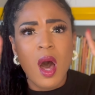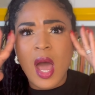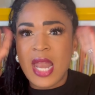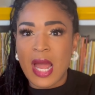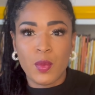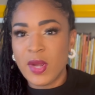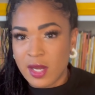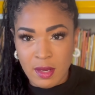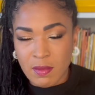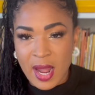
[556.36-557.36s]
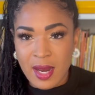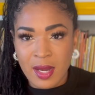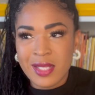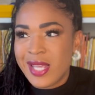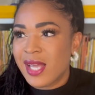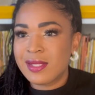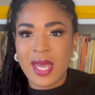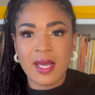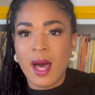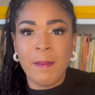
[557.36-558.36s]
And I read it, right? And it takes
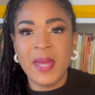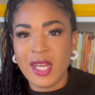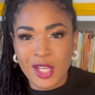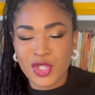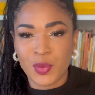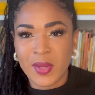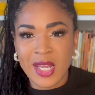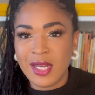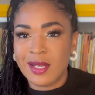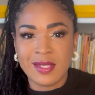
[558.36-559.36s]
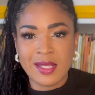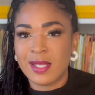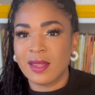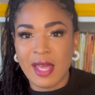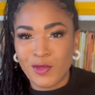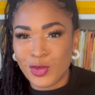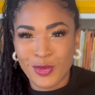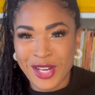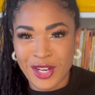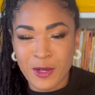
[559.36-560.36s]
like a minute to read because it's a leveled
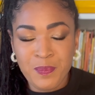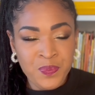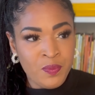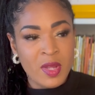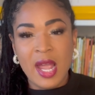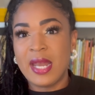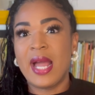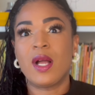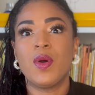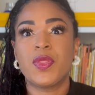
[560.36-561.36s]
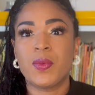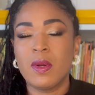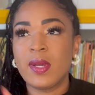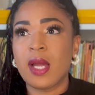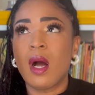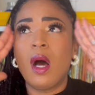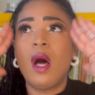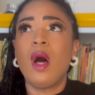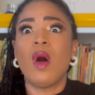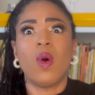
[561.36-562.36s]
reader. And I go through and I go,
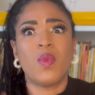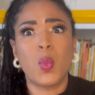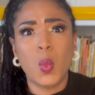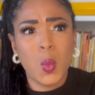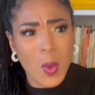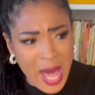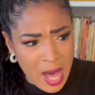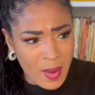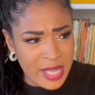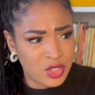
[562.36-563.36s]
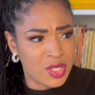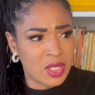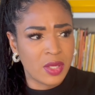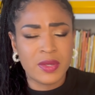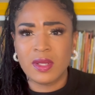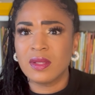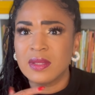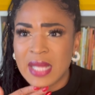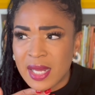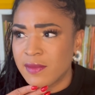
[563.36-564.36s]
oh, wow, I just learned a
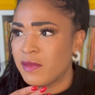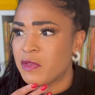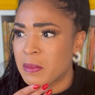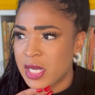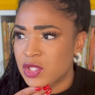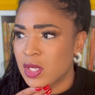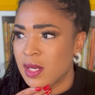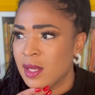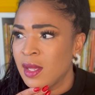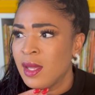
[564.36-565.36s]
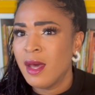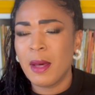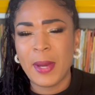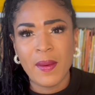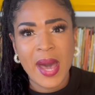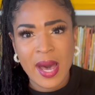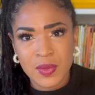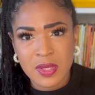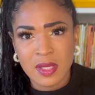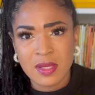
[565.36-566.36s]
lot of information about
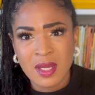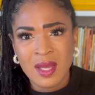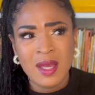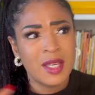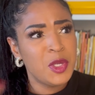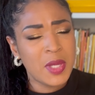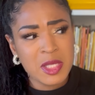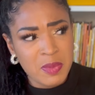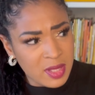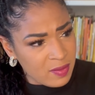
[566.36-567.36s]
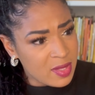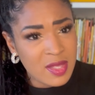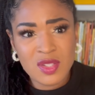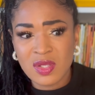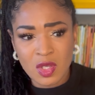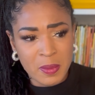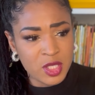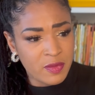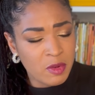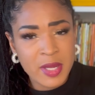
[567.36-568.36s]
houses. Can you guys believe that this is so much
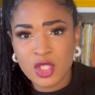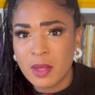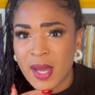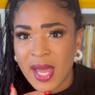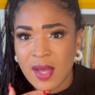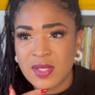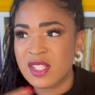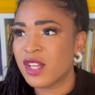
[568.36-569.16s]
information about houses?